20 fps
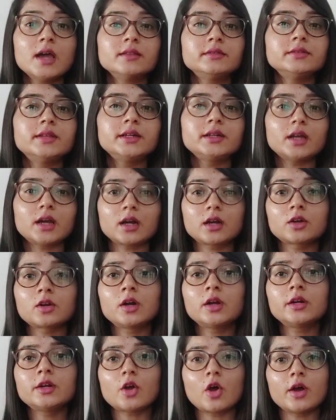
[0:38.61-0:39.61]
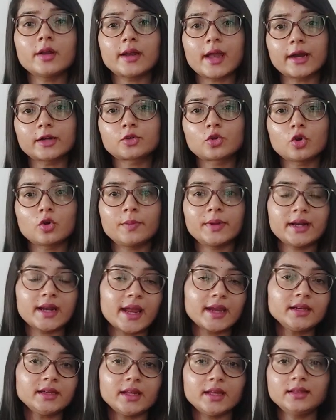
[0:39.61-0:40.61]
that occurred on October
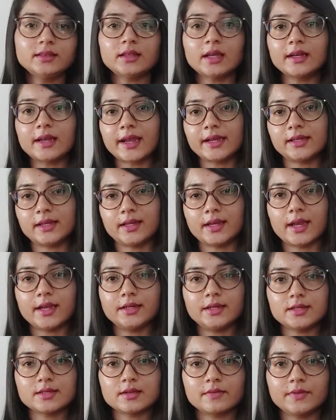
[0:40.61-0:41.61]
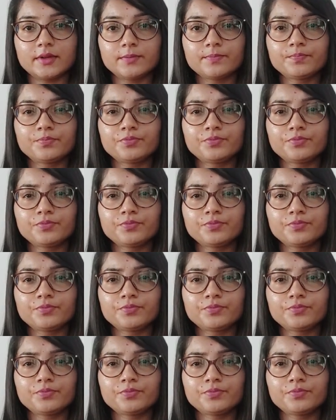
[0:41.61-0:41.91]
19, 1987.